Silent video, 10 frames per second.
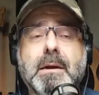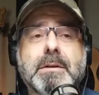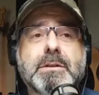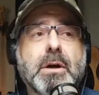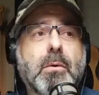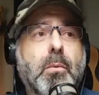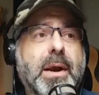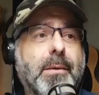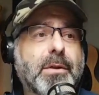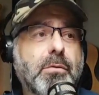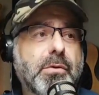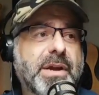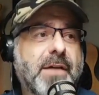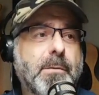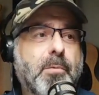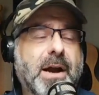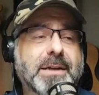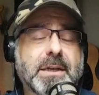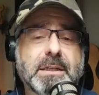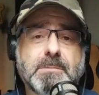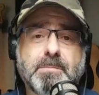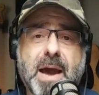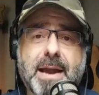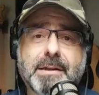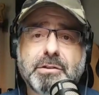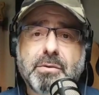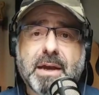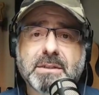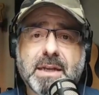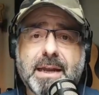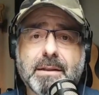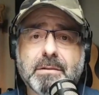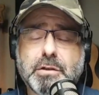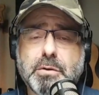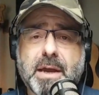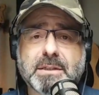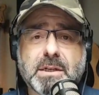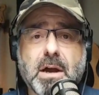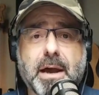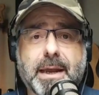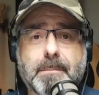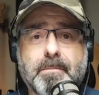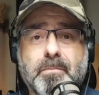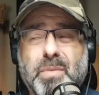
So when I went through the recovery process back in 2008 and 2009,